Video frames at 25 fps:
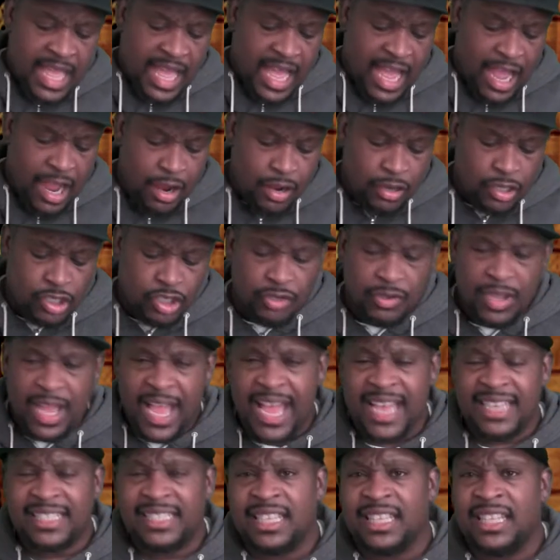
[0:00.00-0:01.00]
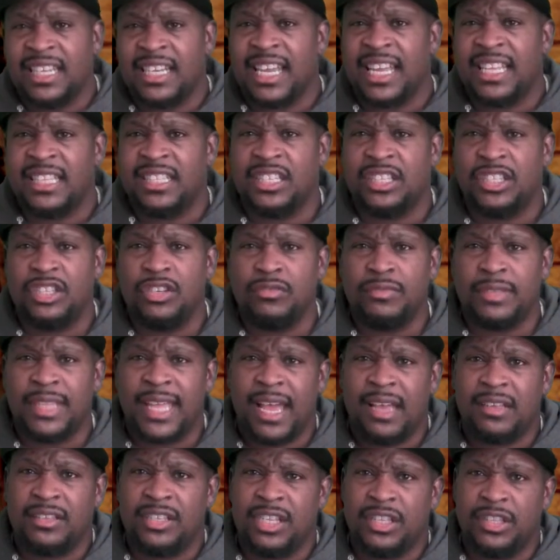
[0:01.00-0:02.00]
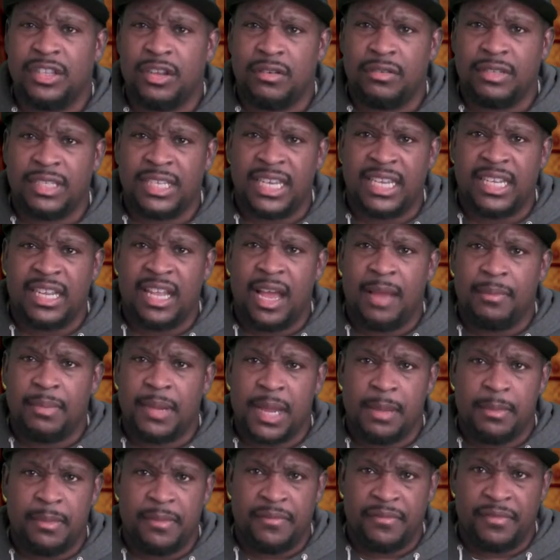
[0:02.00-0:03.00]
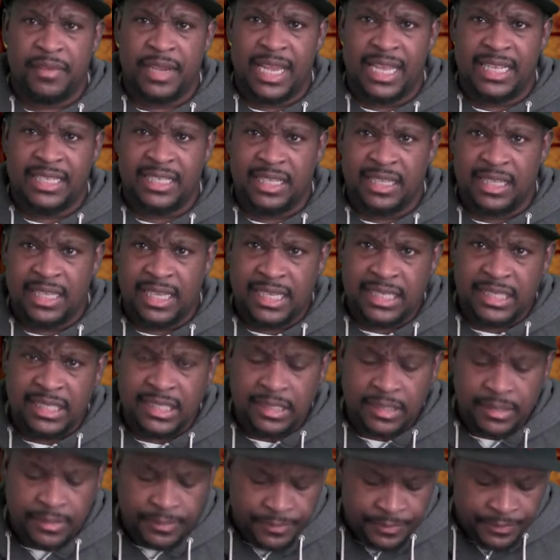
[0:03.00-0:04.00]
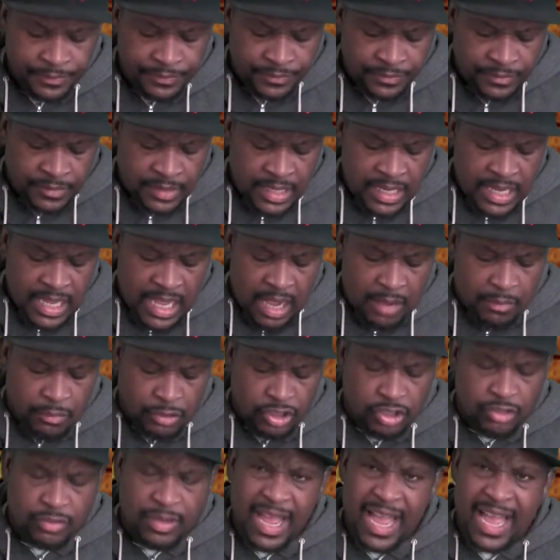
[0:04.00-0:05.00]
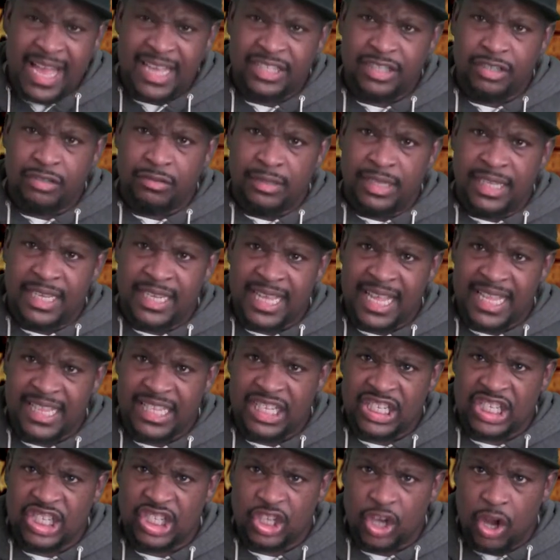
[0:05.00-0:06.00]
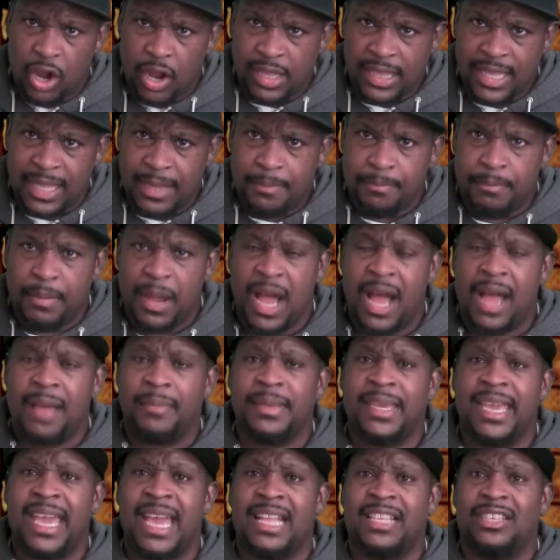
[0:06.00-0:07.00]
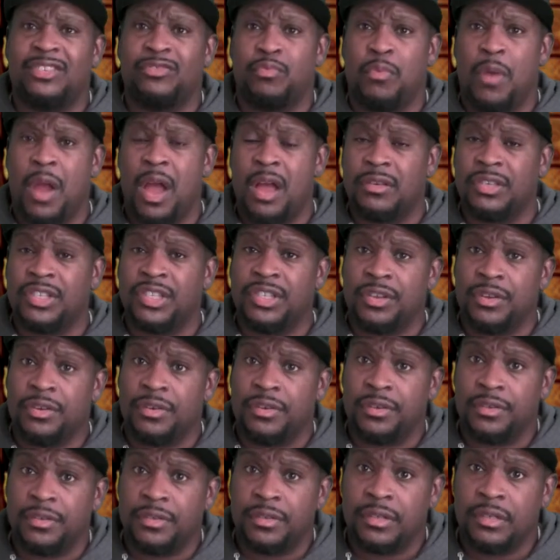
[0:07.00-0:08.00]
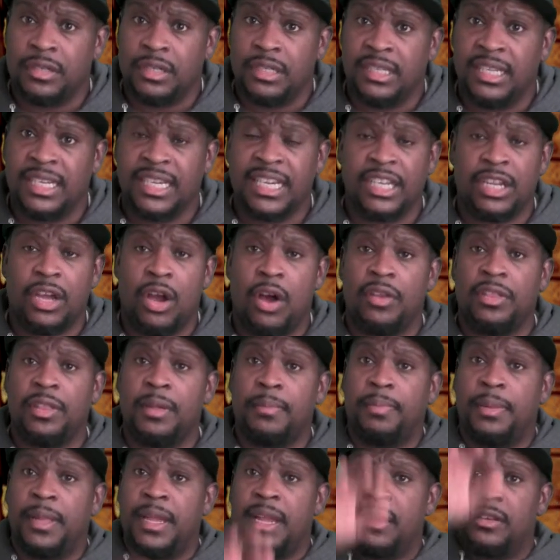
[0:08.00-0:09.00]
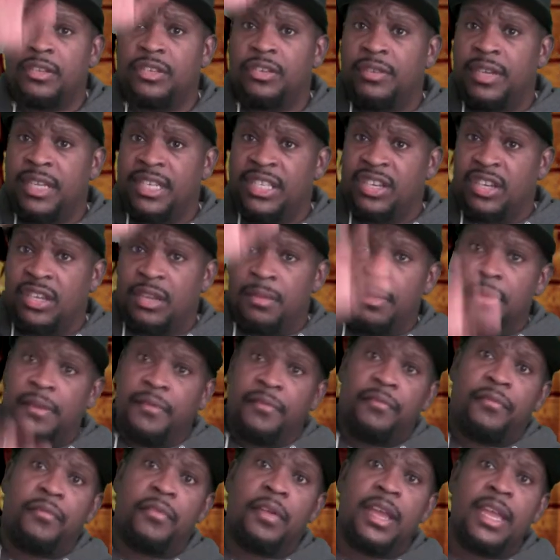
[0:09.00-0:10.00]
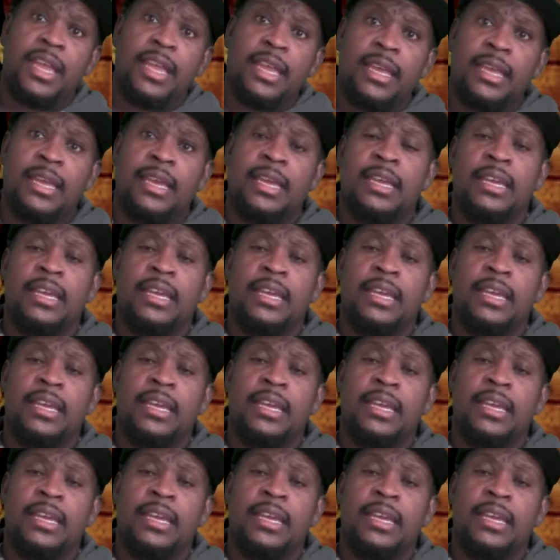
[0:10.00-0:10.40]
I urge you guys to look at the 2013 upcoming free agent list. I want you guys to look at the Charlotte Bobcats roster. Look at all the players on there that's going to be free